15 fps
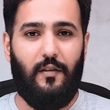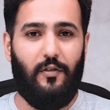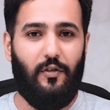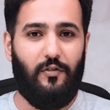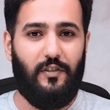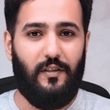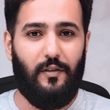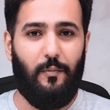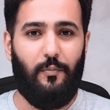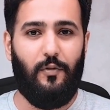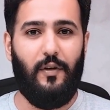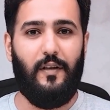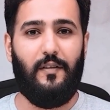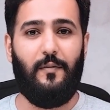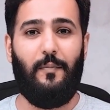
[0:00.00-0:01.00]
using the
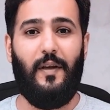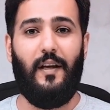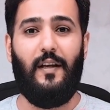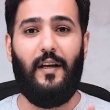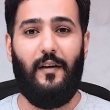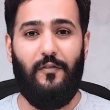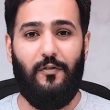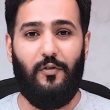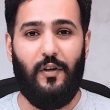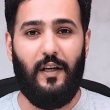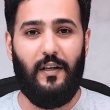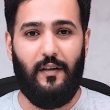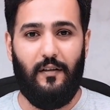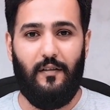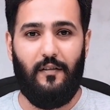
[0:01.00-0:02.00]
print-to-PDF
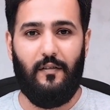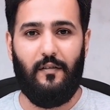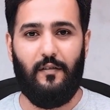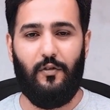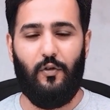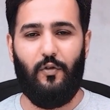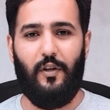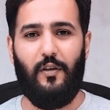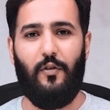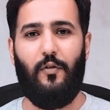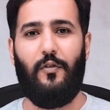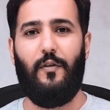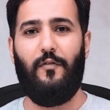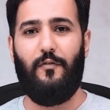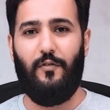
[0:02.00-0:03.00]
trick. You can
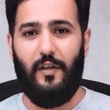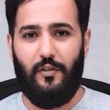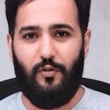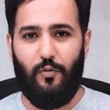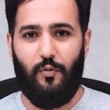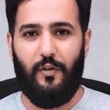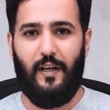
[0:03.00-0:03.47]
use a free tool